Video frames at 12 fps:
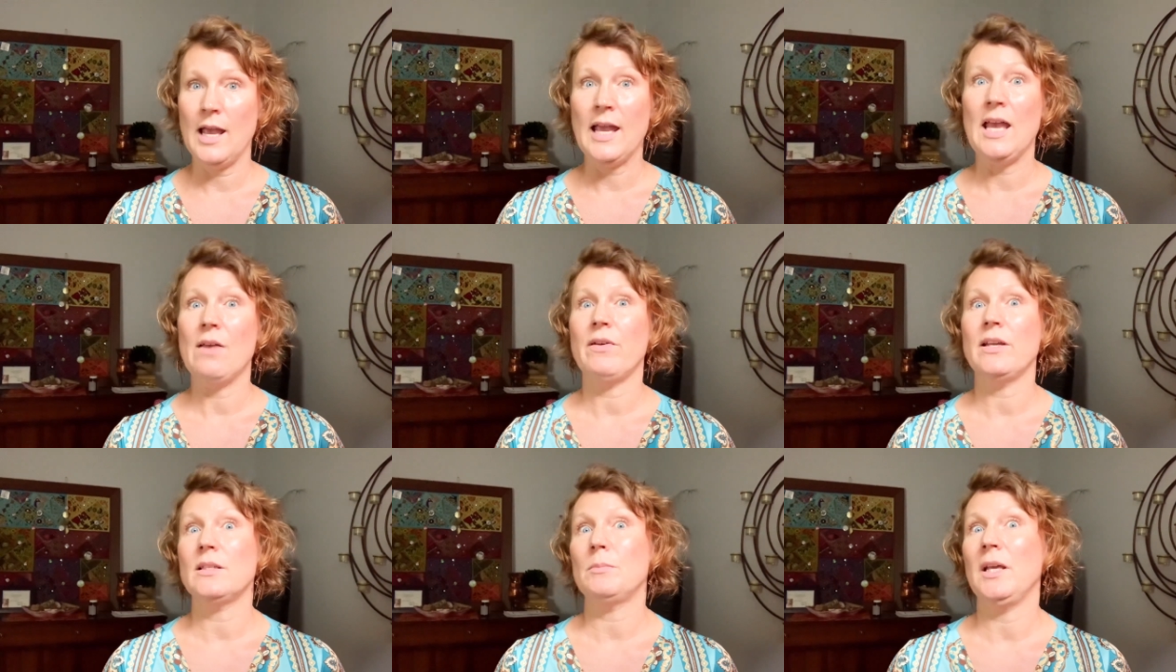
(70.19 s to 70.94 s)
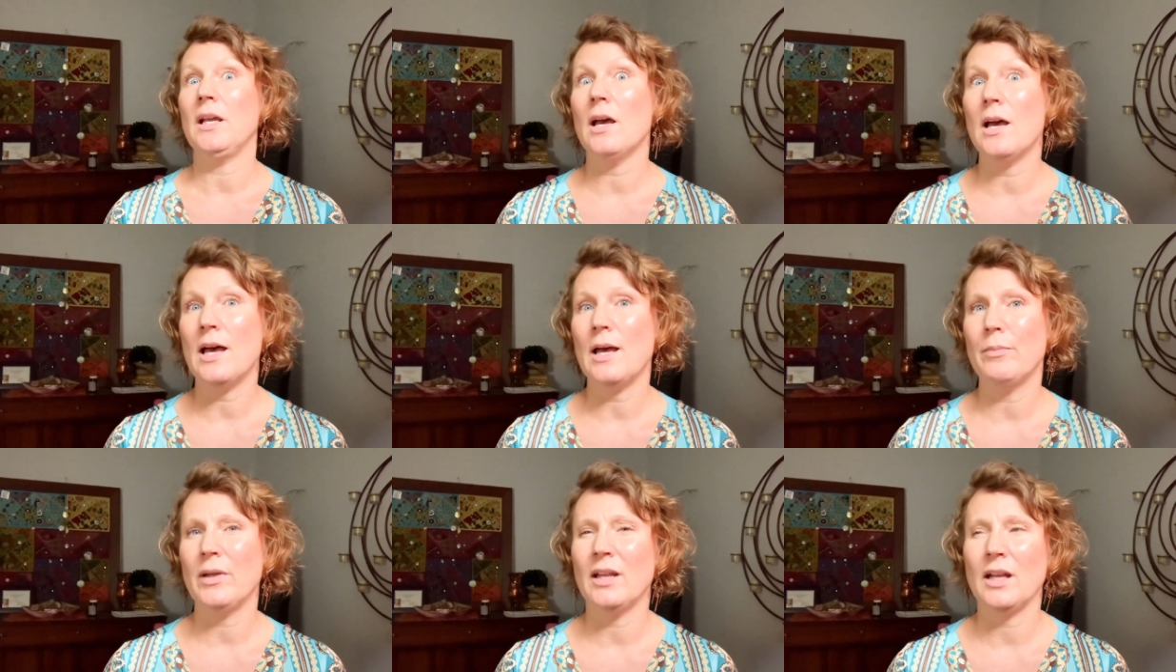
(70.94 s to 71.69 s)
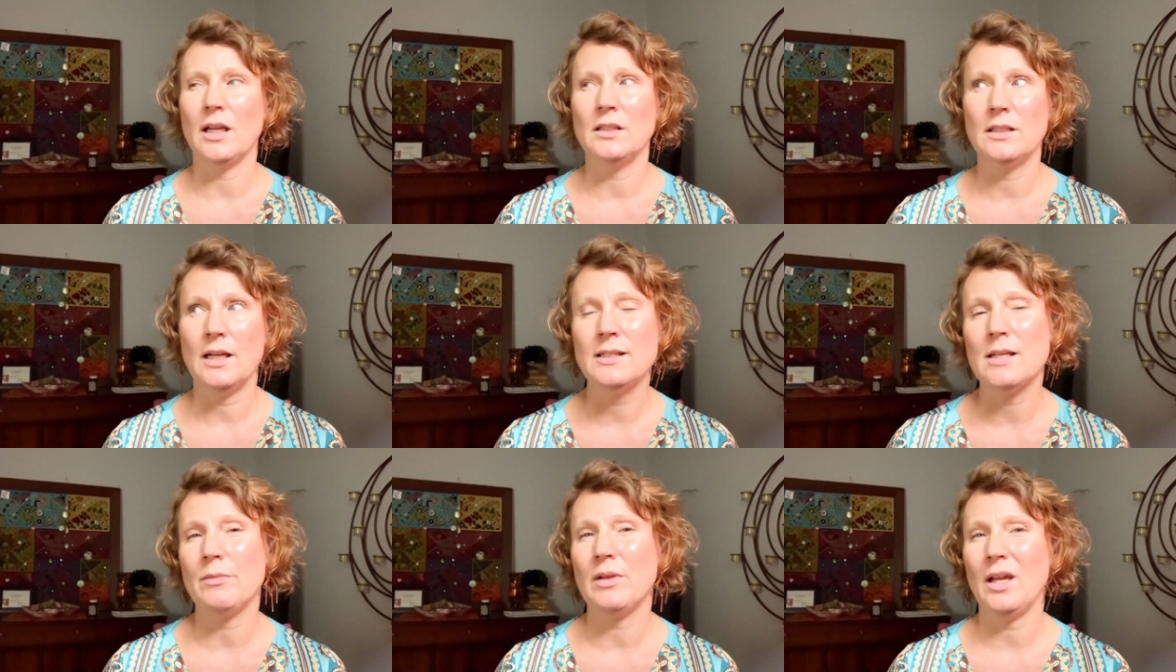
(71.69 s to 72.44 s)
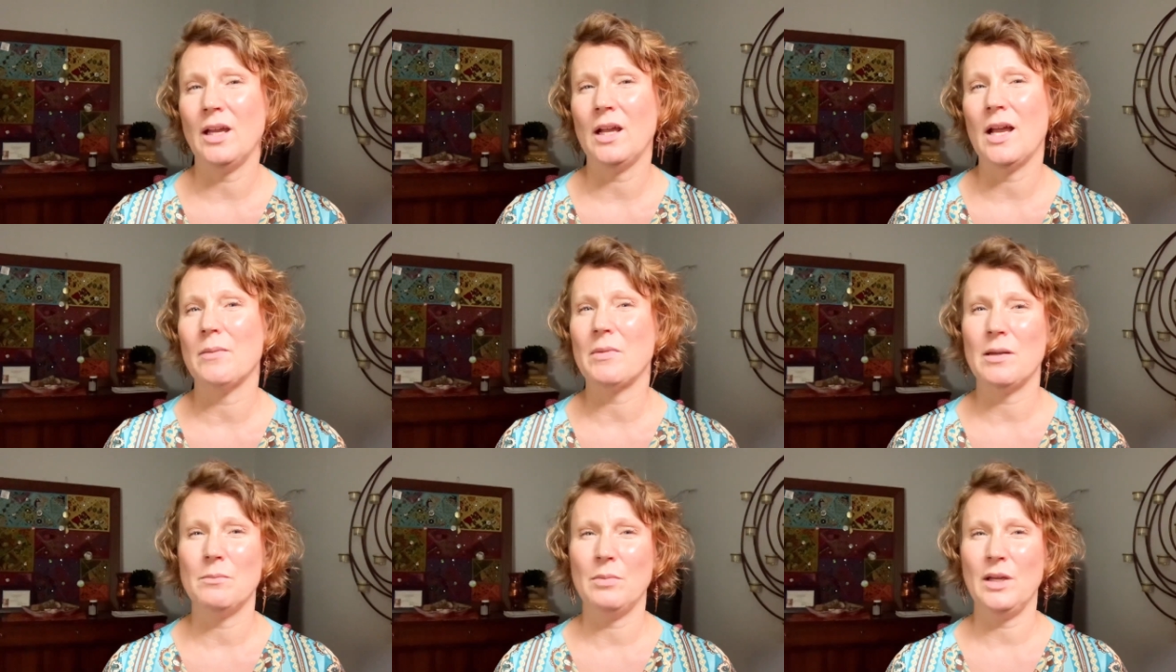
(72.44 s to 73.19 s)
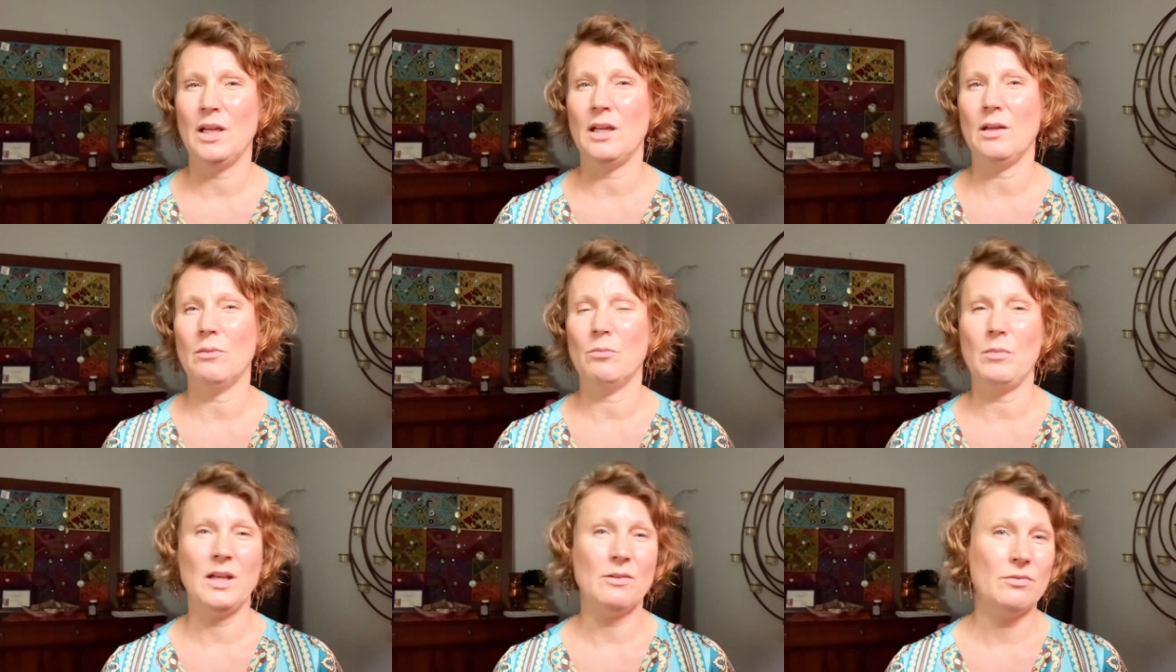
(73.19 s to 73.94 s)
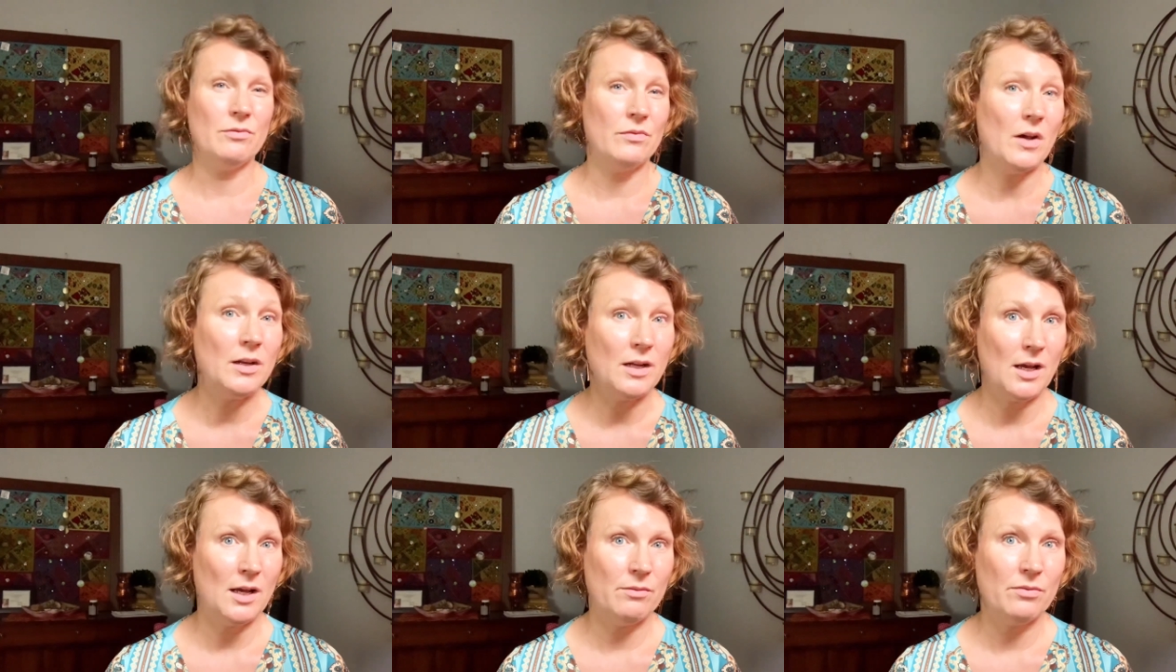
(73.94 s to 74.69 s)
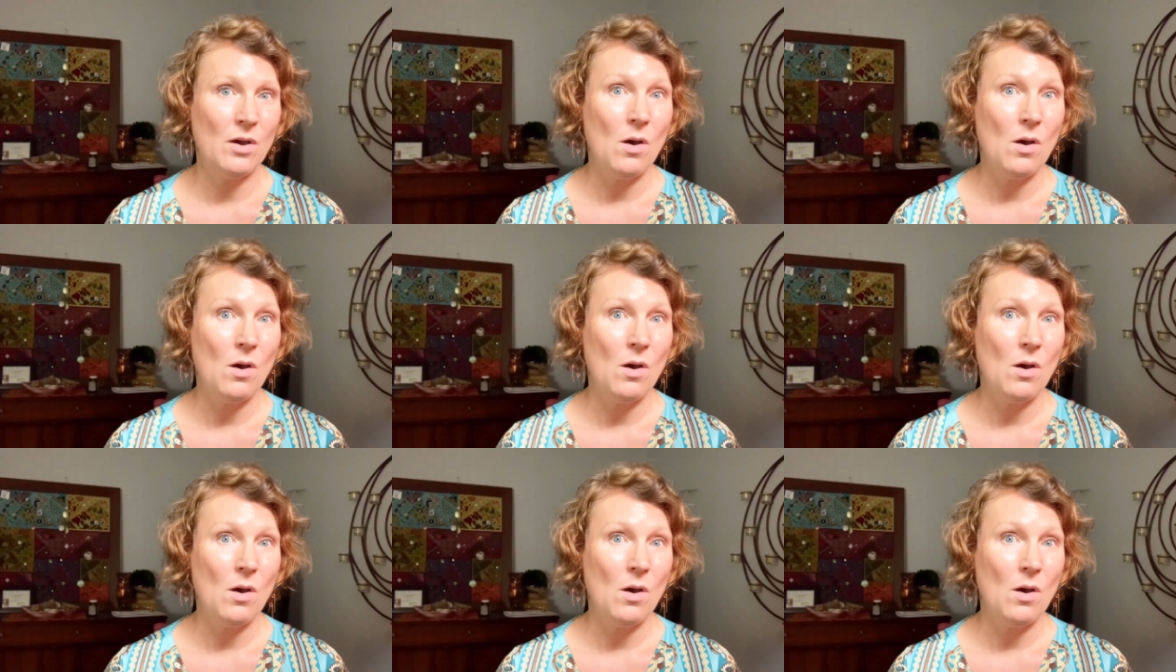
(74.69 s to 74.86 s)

if I speak up and I say something, I might be made fun of,